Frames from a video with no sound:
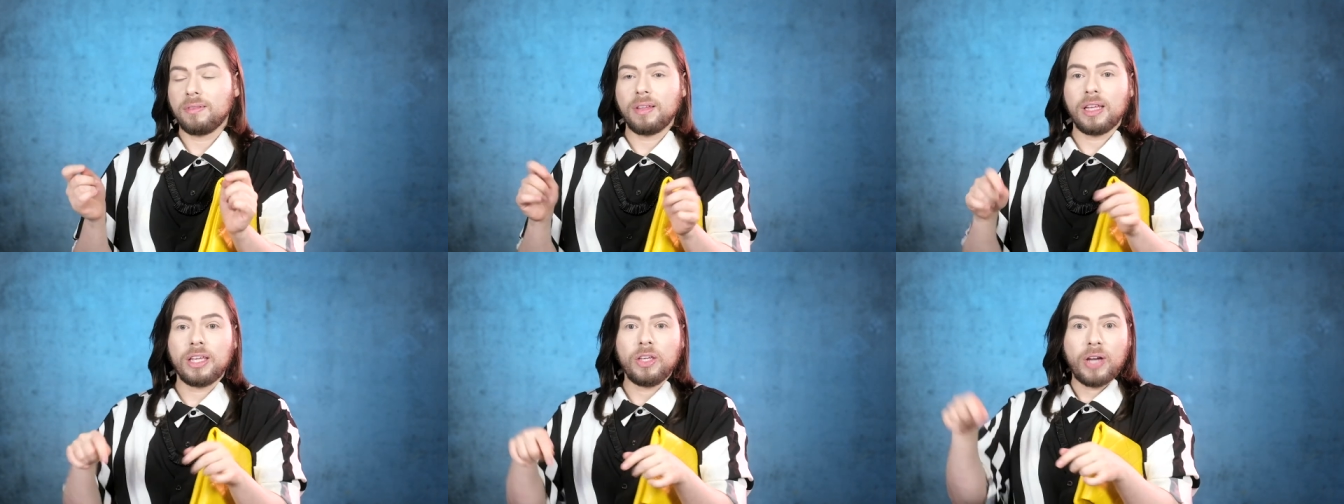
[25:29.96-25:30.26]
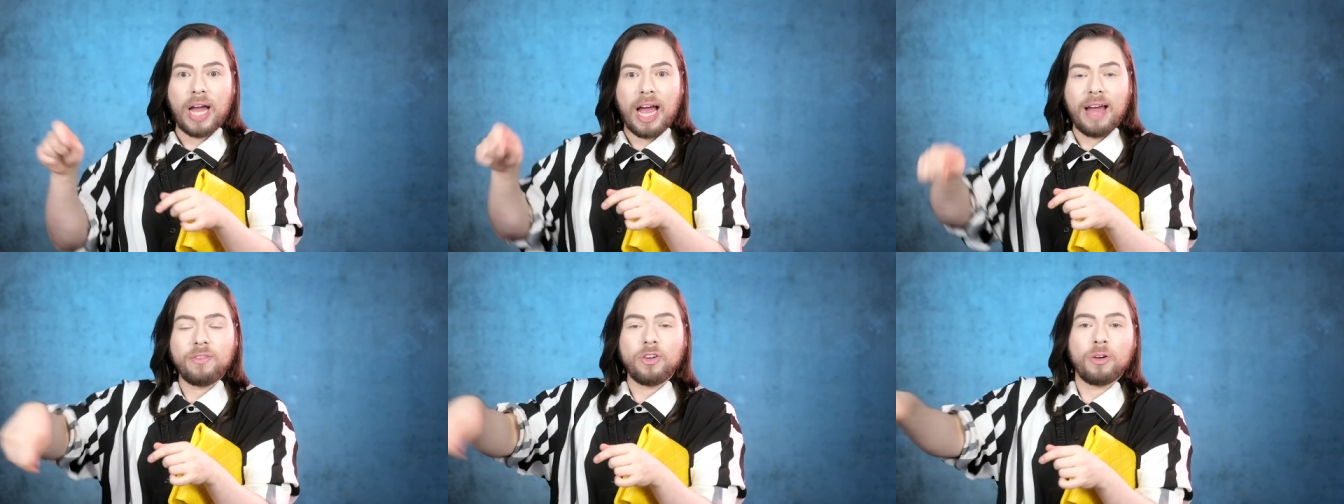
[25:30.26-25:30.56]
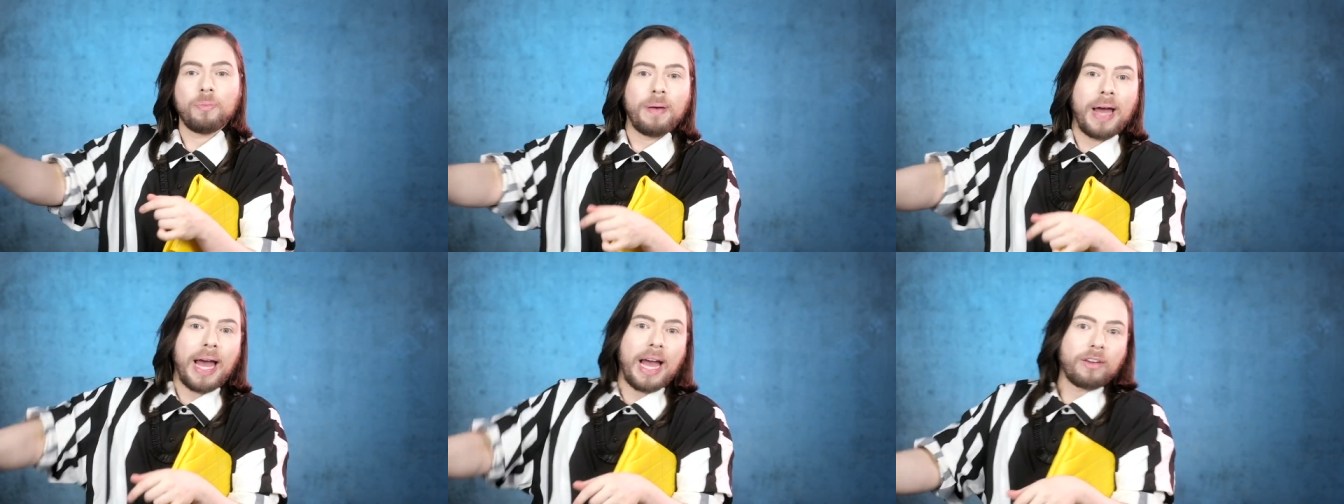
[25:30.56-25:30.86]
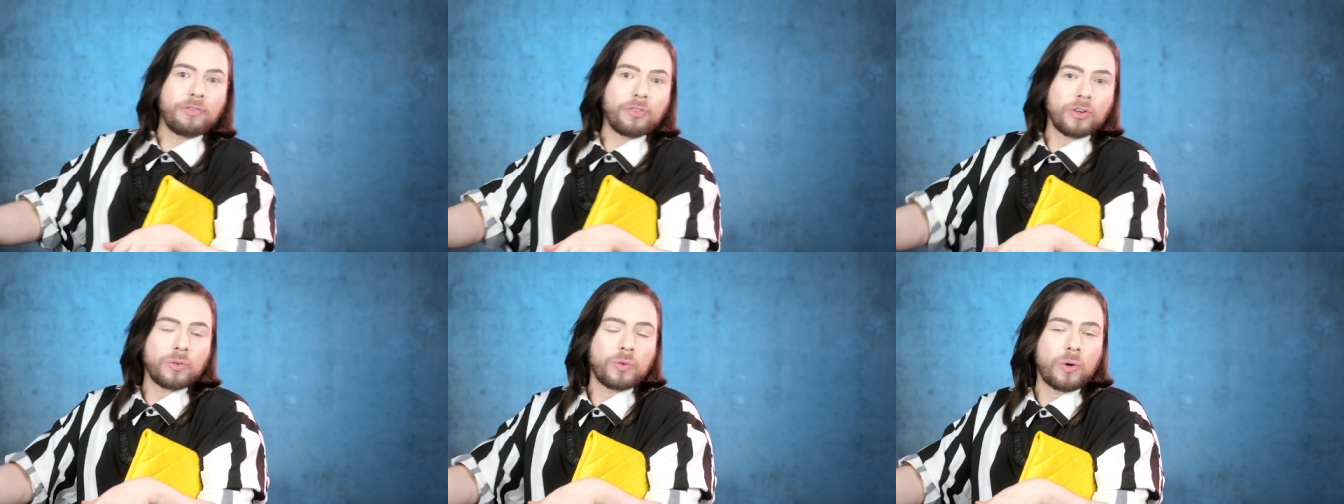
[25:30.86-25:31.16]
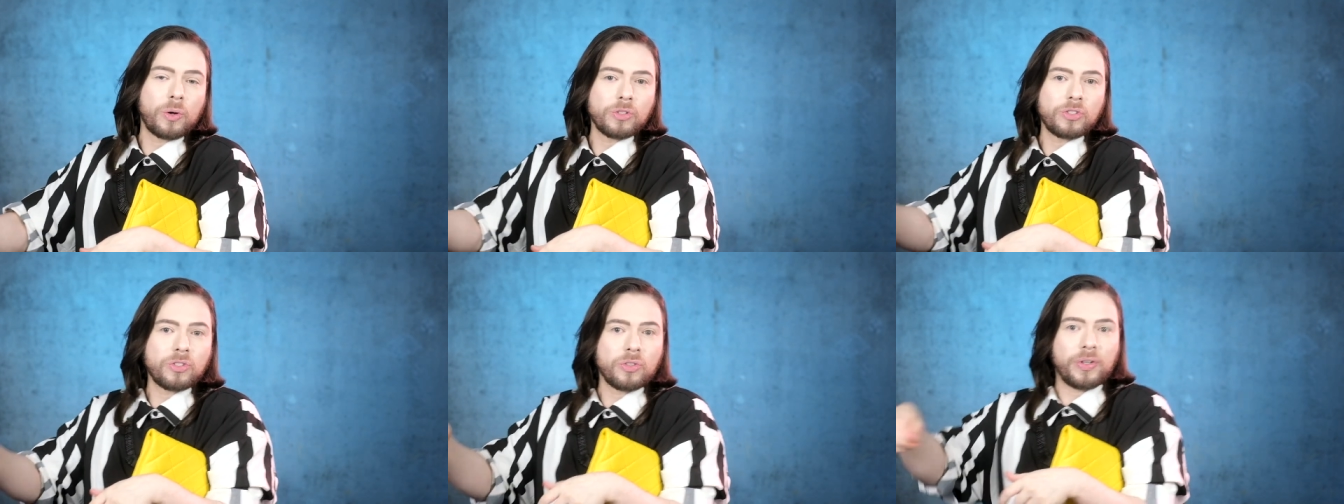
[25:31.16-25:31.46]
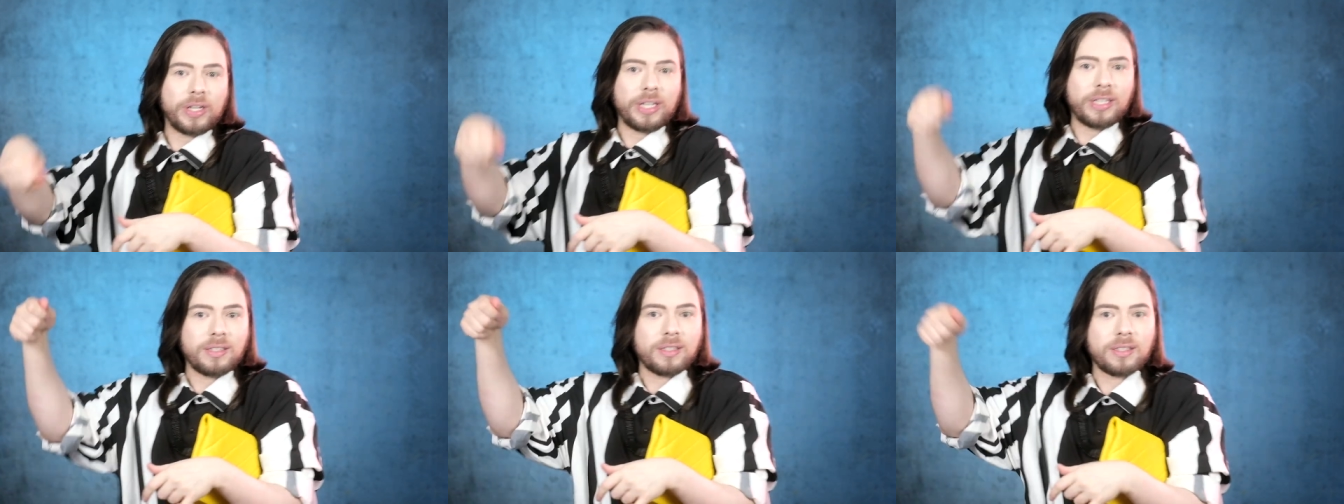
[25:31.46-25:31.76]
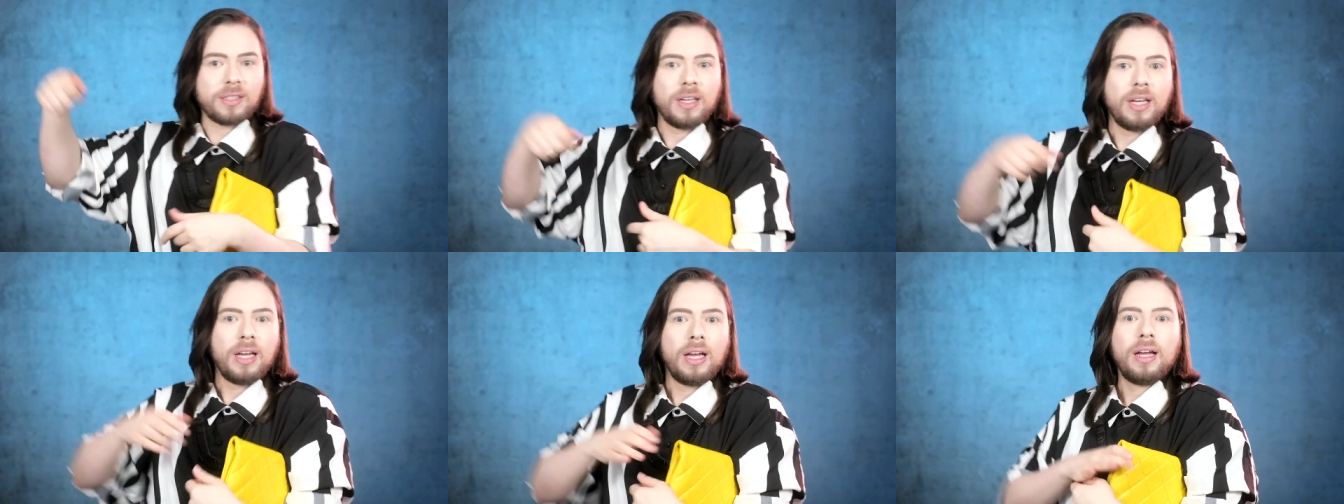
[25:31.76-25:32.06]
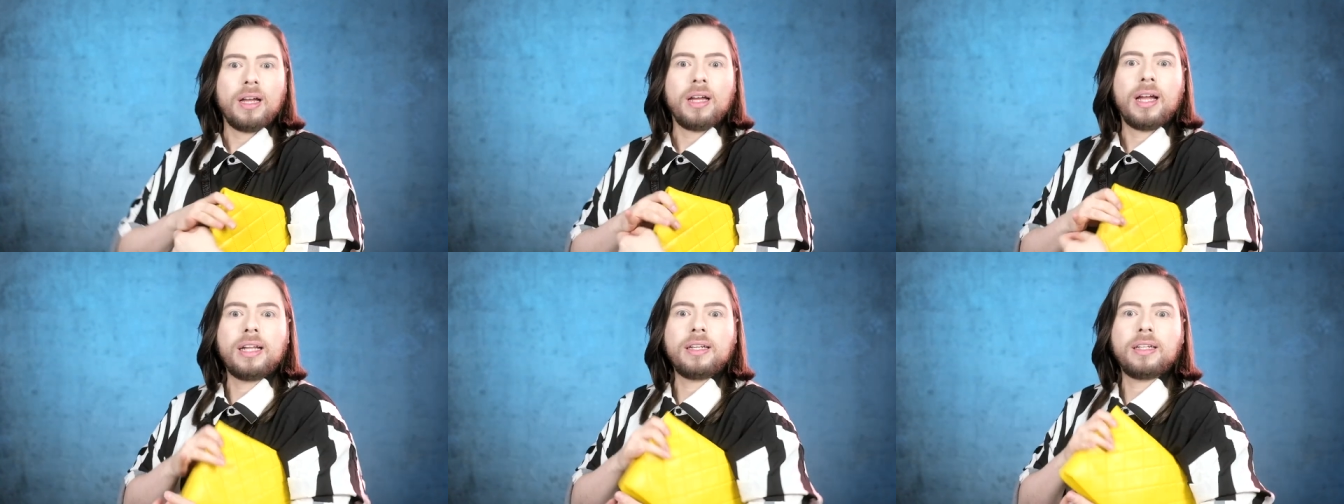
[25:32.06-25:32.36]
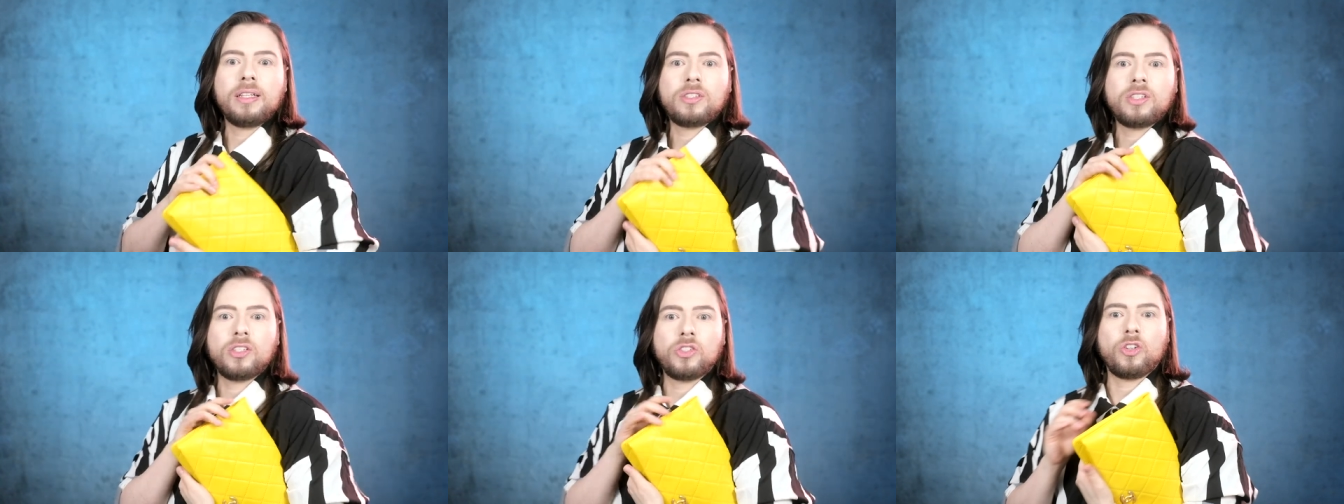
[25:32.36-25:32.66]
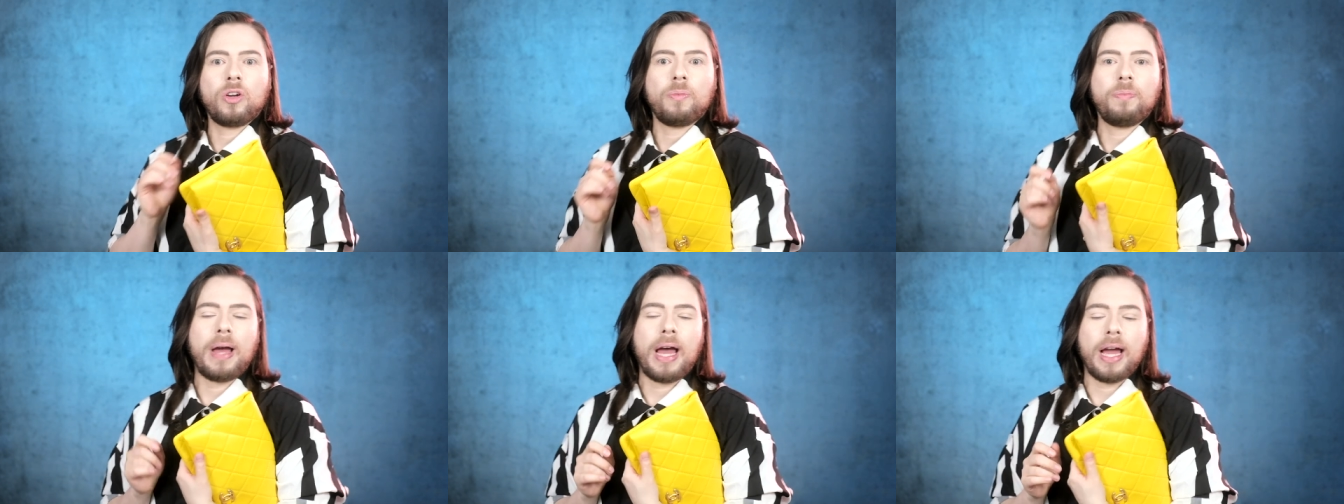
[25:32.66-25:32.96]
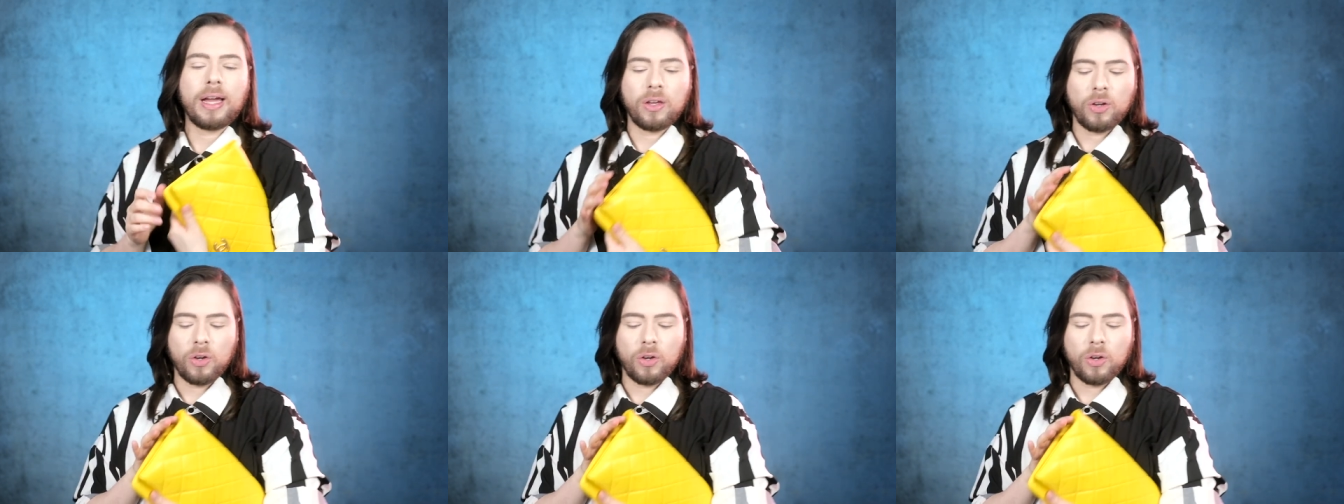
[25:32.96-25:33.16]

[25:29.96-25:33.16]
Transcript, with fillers: you have your bag for groceries, and this is your bag.